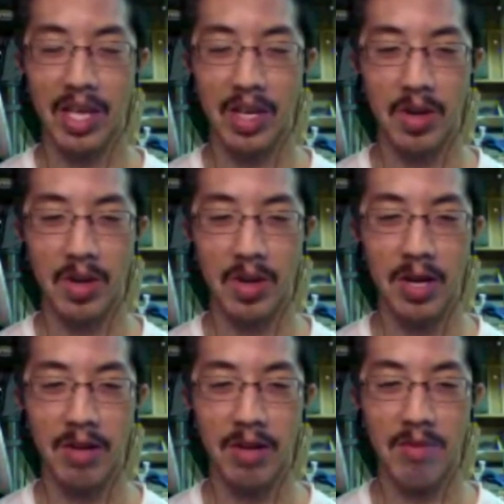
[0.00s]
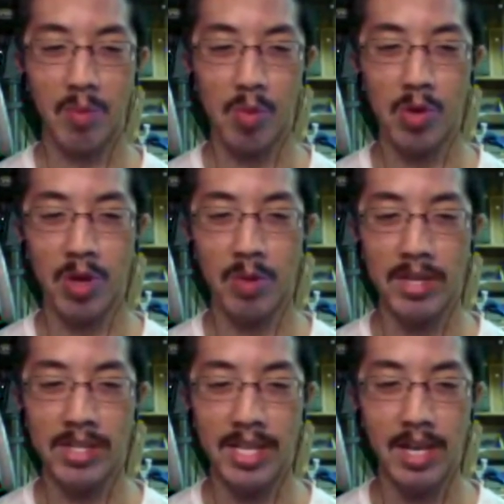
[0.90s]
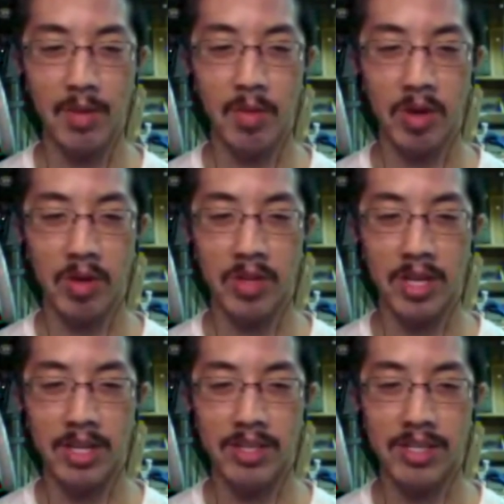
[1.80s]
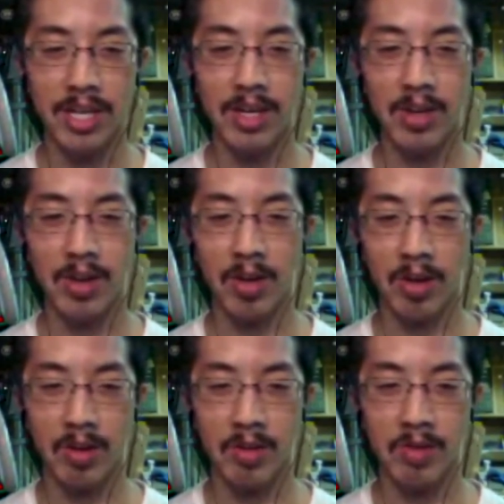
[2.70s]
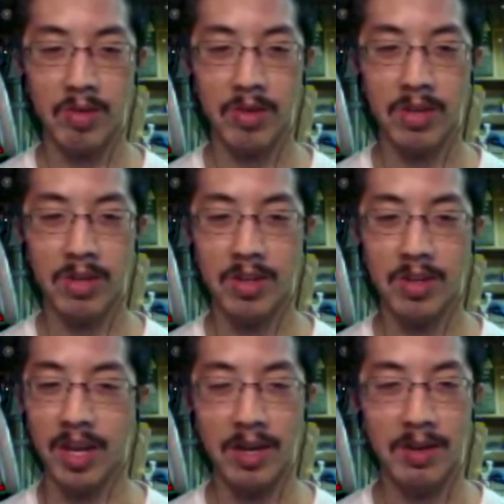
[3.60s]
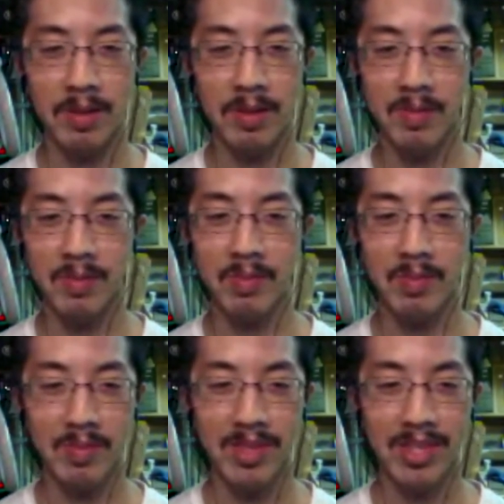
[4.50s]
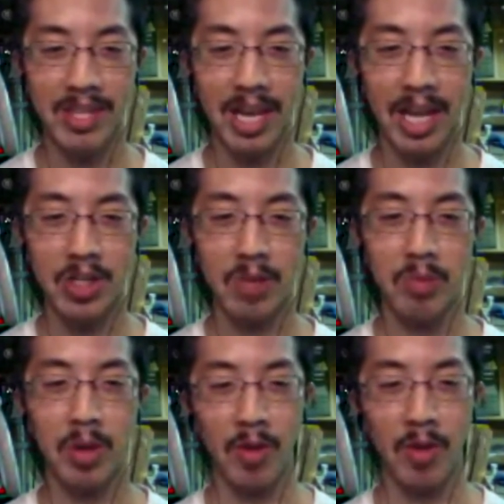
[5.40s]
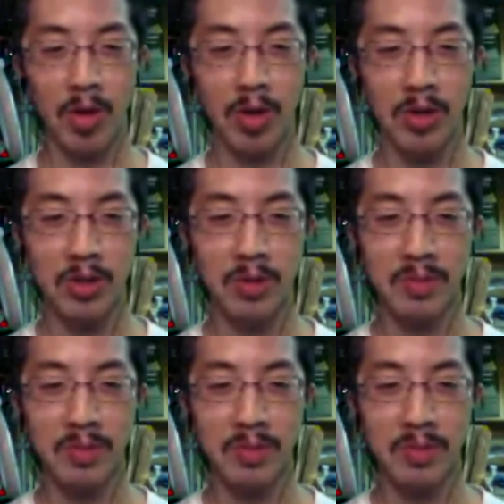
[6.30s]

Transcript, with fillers: Good night from Port Moody, BC, where the insane are insane and yeah. jumping over hurdles.